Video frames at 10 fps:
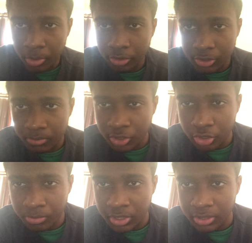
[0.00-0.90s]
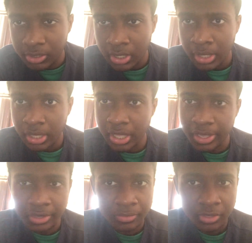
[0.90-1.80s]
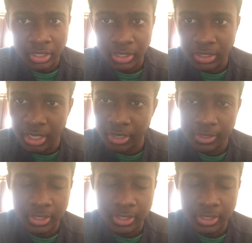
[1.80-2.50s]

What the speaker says: million to Mr. Beast. And yeah,